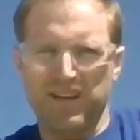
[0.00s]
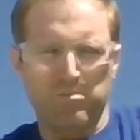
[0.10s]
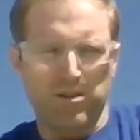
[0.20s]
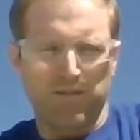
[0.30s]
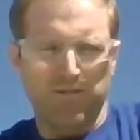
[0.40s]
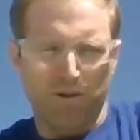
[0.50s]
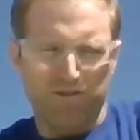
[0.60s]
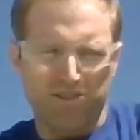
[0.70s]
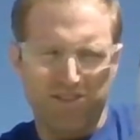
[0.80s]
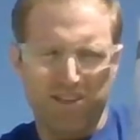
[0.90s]
I'm looking
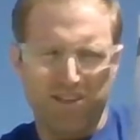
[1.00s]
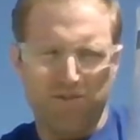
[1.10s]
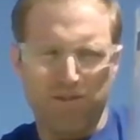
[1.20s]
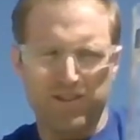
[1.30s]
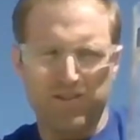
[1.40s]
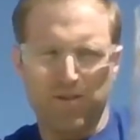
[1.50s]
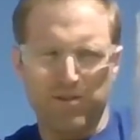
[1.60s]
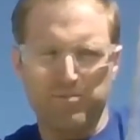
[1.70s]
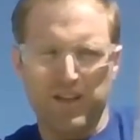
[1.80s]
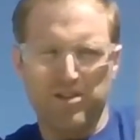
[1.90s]
for to see in the rest of
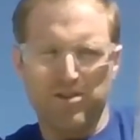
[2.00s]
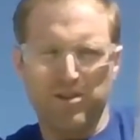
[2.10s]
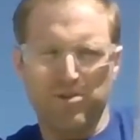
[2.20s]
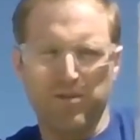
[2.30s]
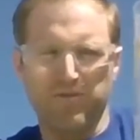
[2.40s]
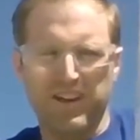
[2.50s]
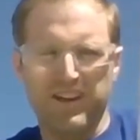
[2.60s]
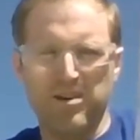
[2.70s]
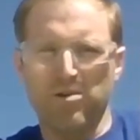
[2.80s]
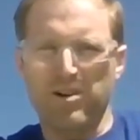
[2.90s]
those, make sure you do a
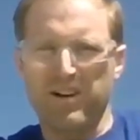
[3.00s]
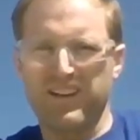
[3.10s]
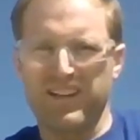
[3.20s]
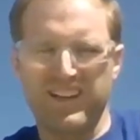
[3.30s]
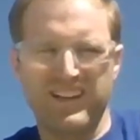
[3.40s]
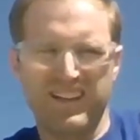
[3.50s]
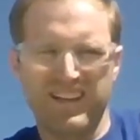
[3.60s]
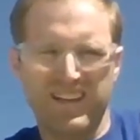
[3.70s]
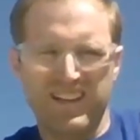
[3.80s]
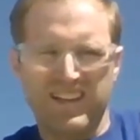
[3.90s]
video of it
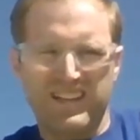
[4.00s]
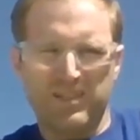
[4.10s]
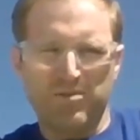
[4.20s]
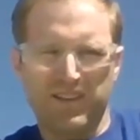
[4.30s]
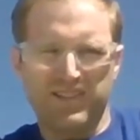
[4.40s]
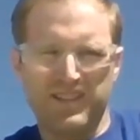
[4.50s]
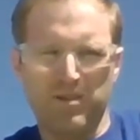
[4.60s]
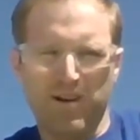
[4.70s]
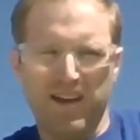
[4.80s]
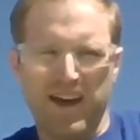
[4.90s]
so we can
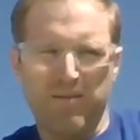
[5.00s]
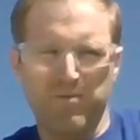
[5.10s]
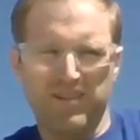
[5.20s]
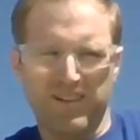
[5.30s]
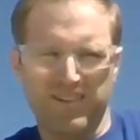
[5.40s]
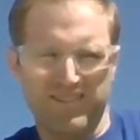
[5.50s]
see what happened.